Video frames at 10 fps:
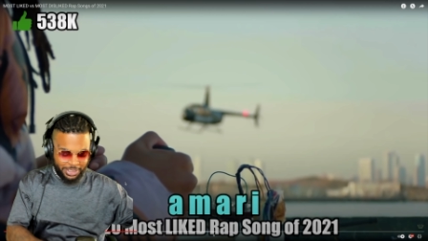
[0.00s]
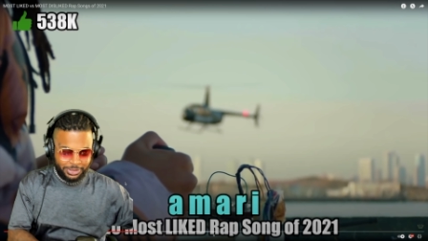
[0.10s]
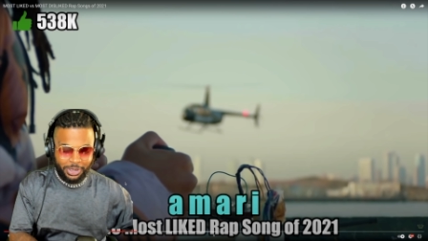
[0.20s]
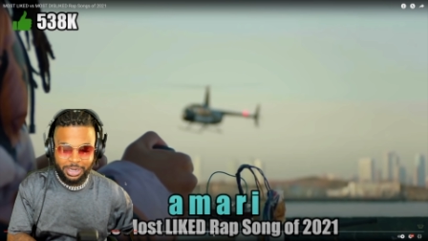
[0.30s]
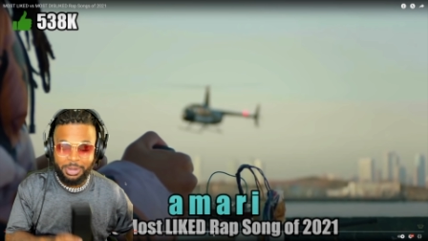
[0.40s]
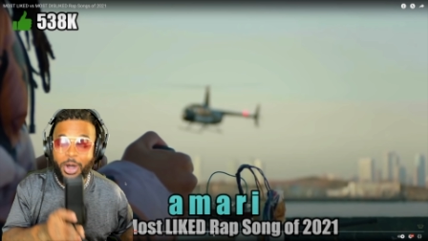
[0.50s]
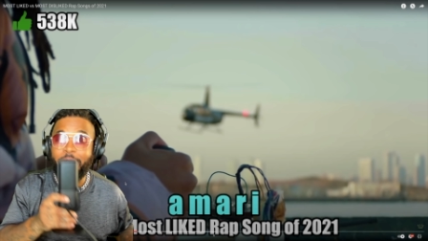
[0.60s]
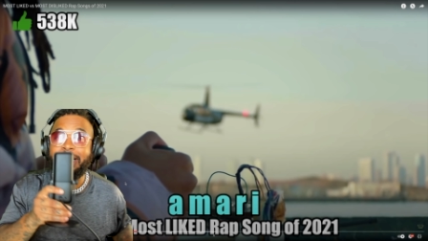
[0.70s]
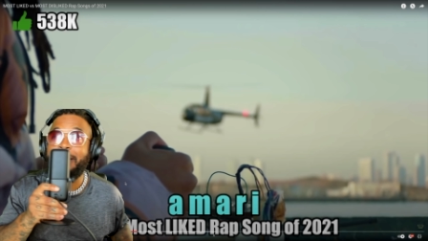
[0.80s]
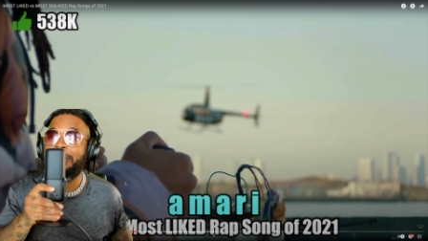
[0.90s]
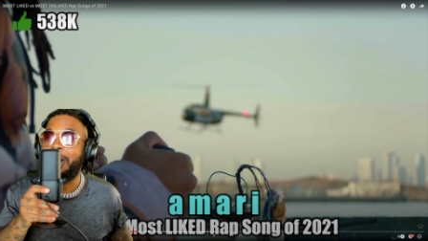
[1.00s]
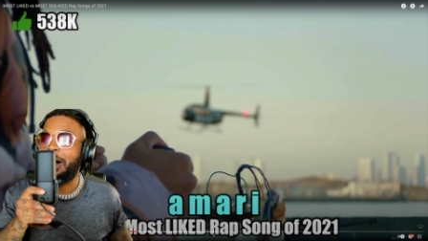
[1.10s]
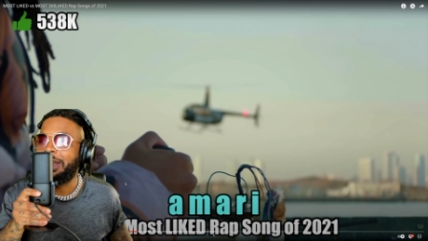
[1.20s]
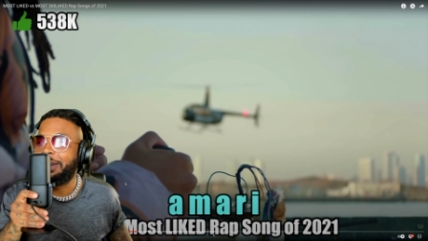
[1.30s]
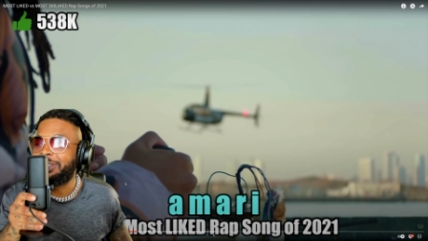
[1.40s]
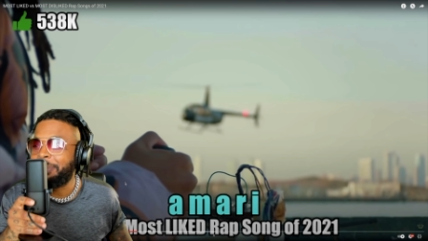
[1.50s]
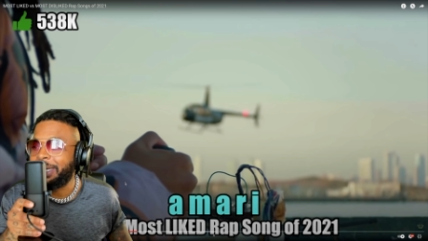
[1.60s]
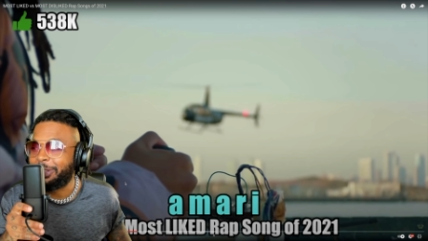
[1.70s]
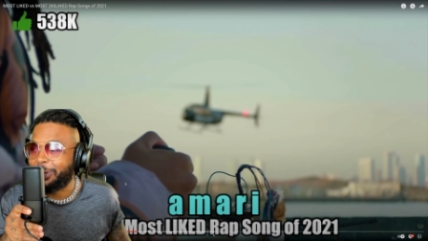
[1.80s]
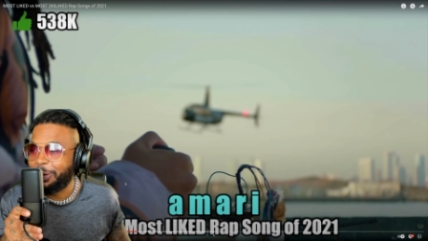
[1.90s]
talking about, oh yeah, we all love to
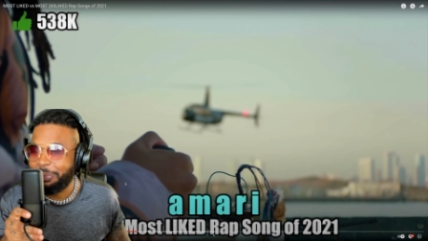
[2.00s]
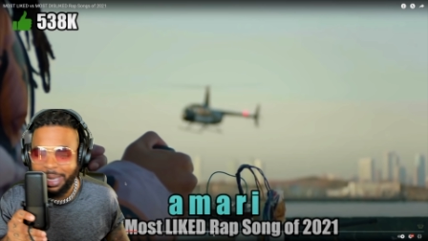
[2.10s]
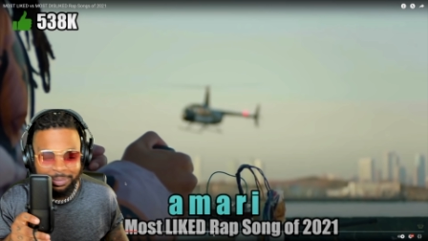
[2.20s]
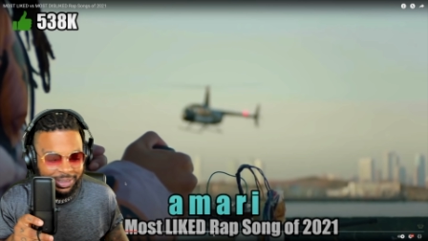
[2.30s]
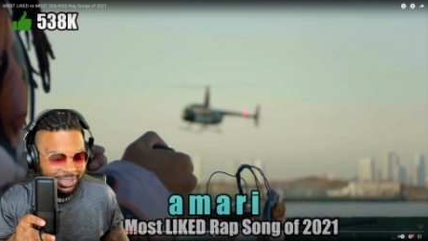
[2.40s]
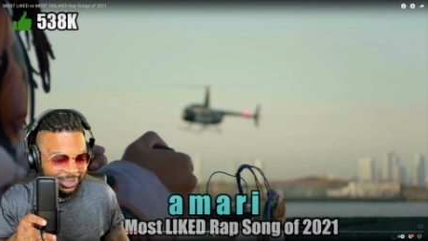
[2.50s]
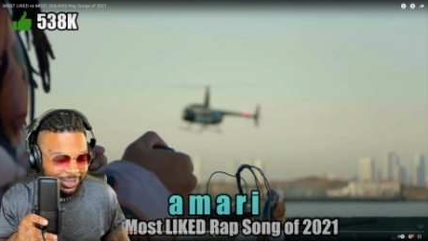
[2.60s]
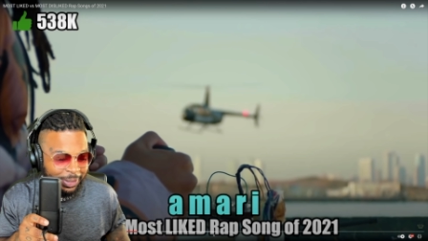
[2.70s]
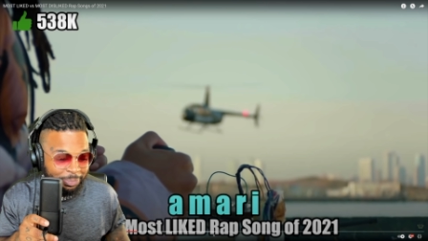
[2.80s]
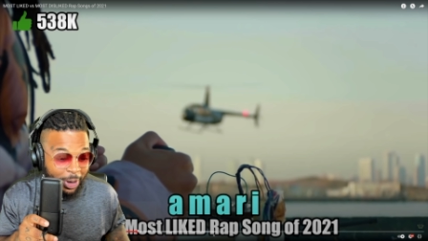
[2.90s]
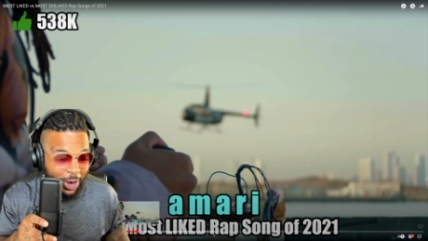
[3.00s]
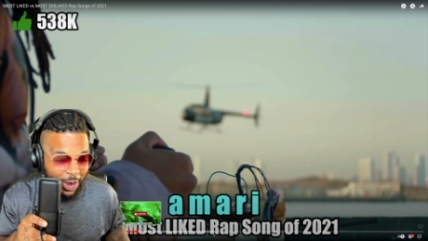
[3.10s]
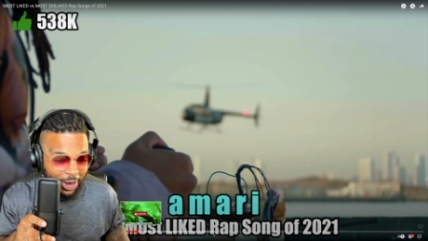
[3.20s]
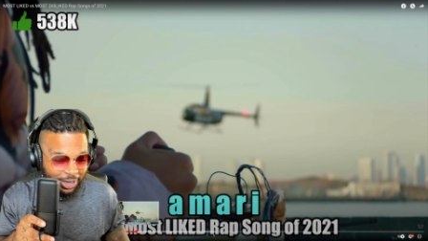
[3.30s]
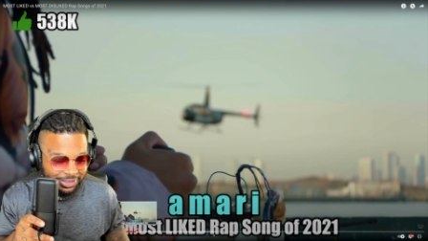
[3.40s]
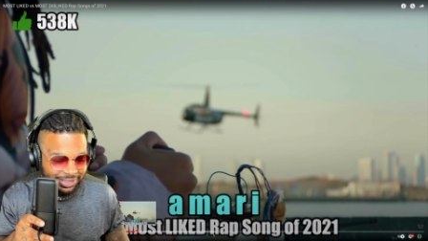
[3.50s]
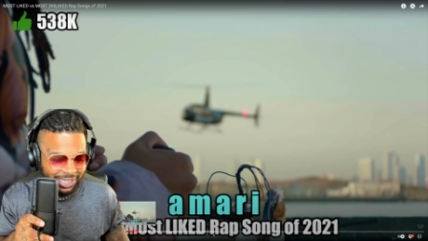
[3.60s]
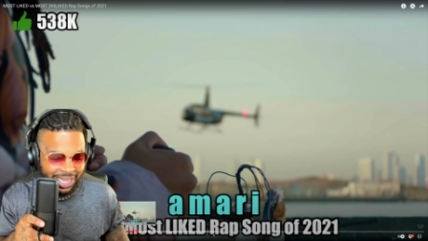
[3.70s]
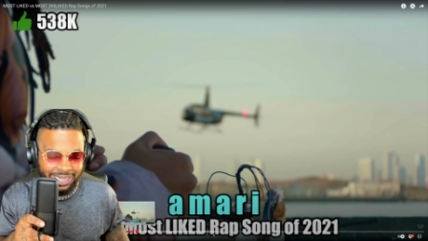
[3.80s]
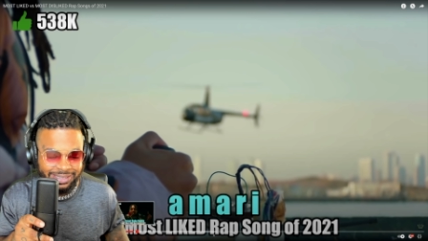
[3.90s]
be a Throw Baby. Pause.
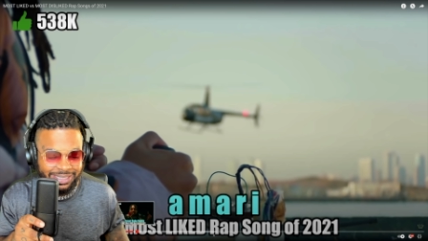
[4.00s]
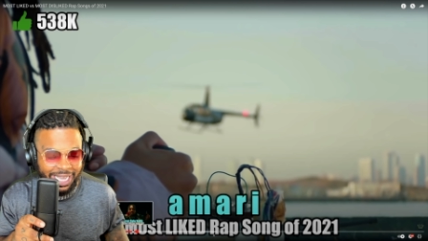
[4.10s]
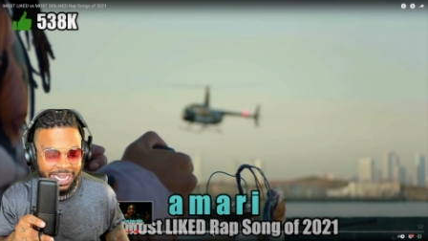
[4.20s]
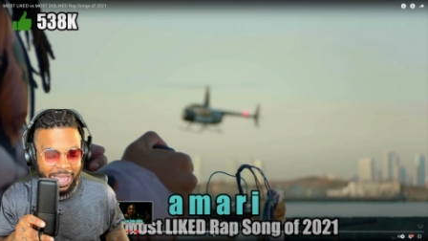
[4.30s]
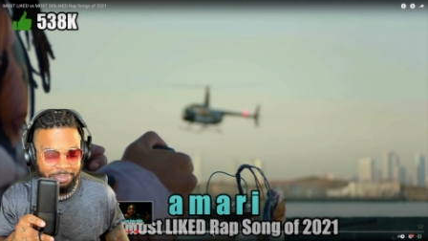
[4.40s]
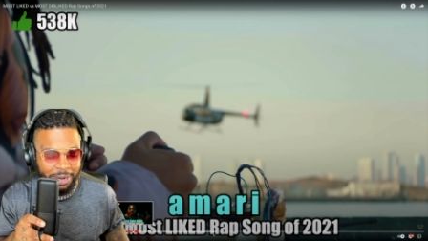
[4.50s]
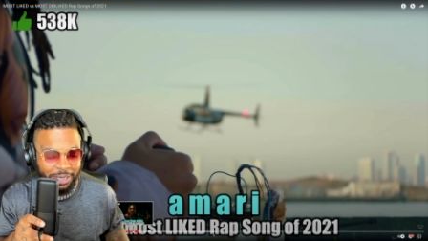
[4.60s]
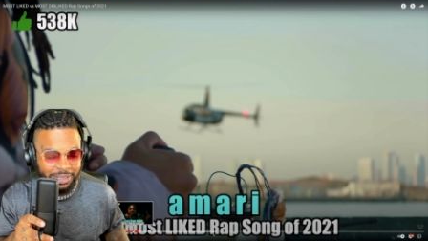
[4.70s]
I didn't say that, bro.